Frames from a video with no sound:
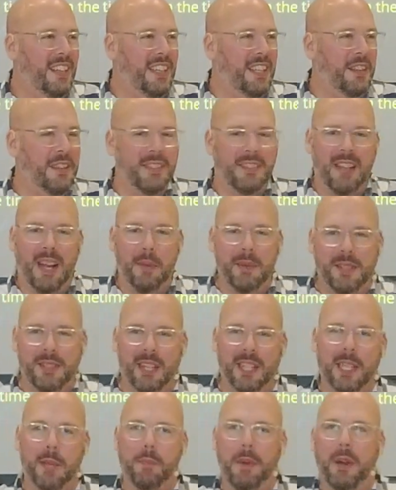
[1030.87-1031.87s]
You know, the psalmist
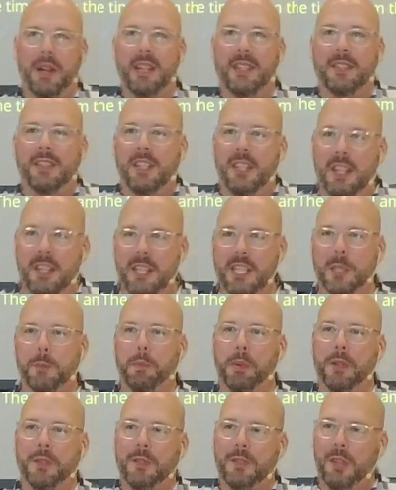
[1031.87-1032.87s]
talked about His goodness
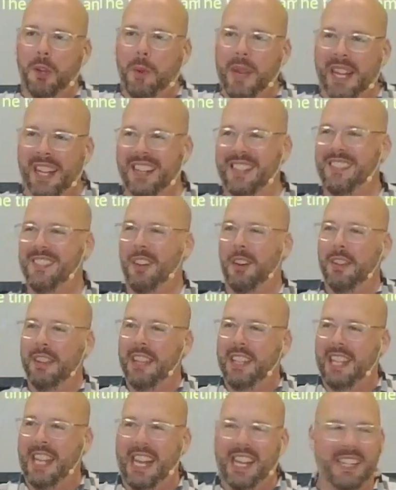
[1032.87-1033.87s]
pursuing us all
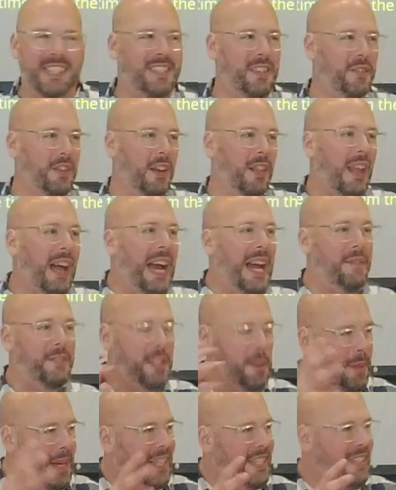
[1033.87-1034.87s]
the days of our lives.
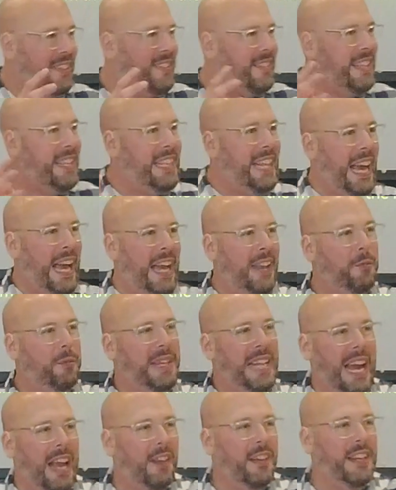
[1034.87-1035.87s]
And we get to see that
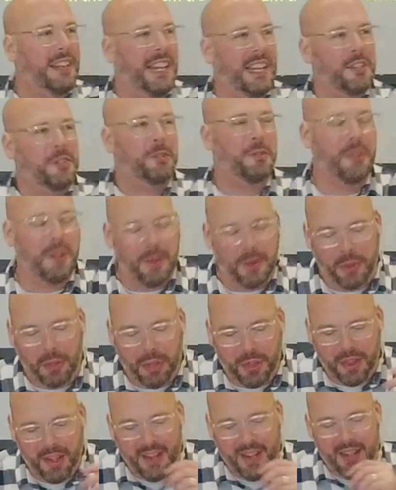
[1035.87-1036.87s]
reality, that
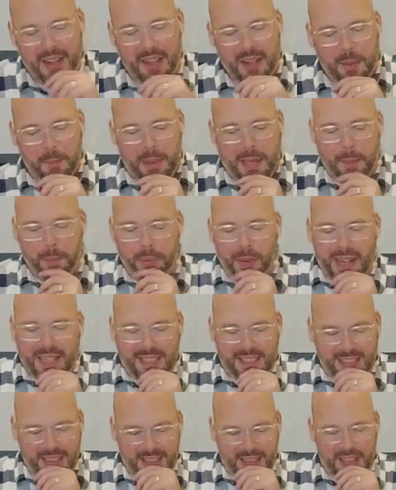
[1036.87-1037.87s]
truth, being
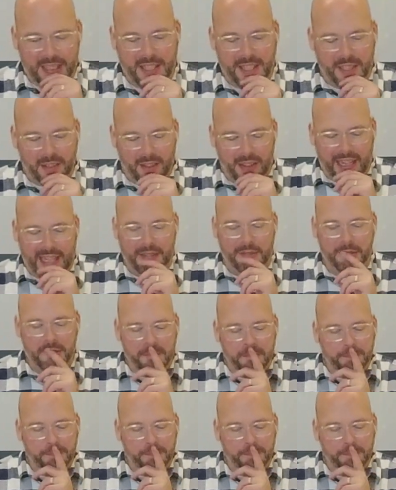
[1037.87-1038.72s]
present in your life.